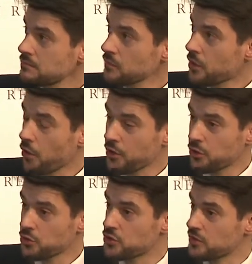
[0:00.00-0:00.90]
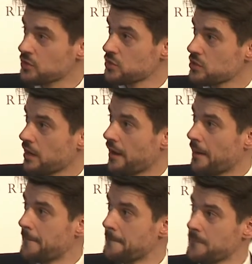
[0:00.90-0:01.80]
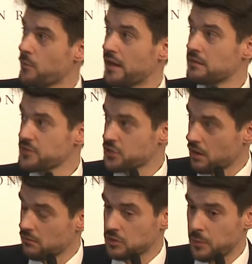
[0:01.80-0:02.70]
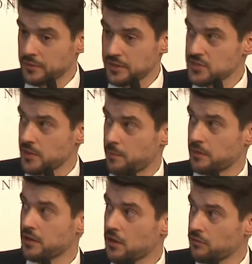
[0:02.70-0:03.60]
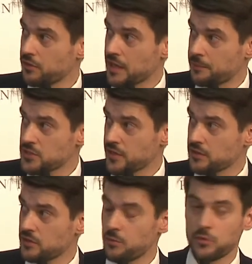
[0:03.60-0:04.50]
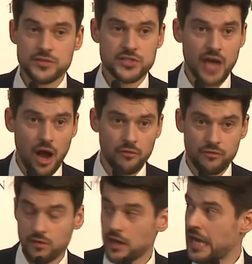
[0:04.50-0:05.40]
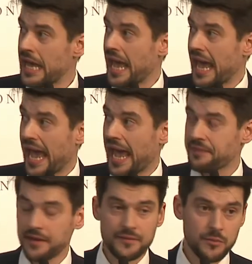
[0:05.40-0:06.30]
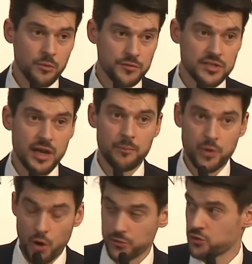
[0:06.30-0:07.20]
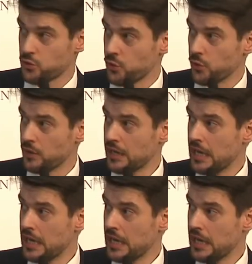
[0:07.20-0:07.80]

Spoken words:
Conclusions. Well, so to put it simple, the conflict epicenter moves south, and it moves abroad too.